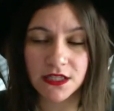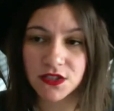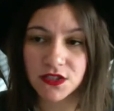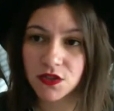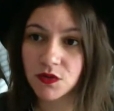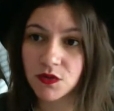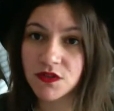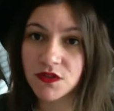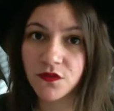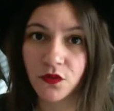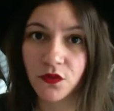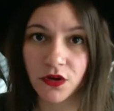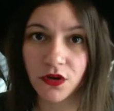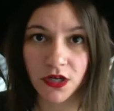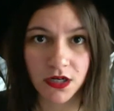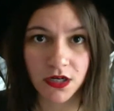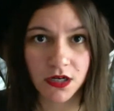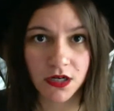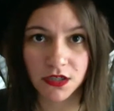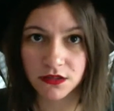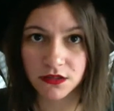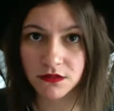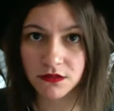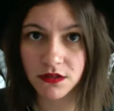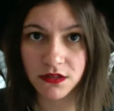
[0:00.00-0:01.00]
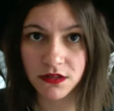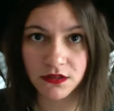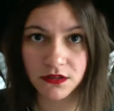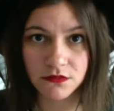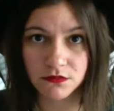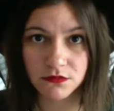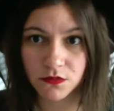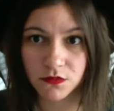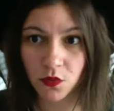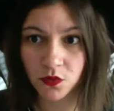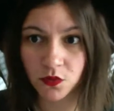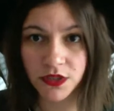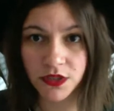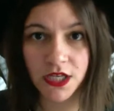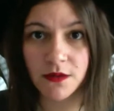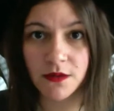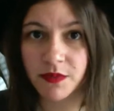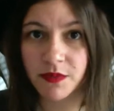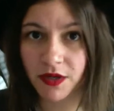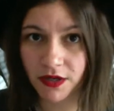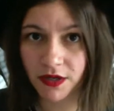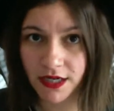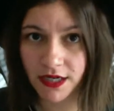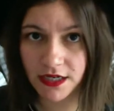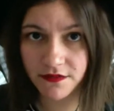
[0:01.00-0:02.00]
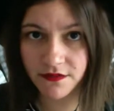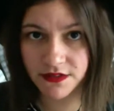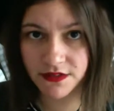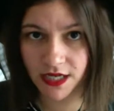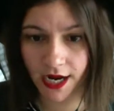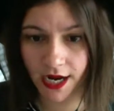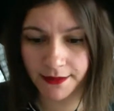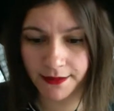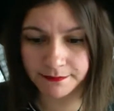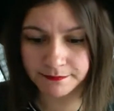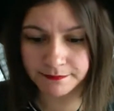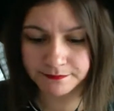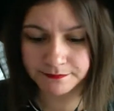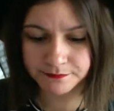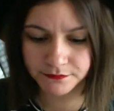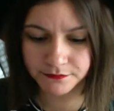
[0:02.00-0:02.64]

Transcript: So it's for a, a, only a period of time.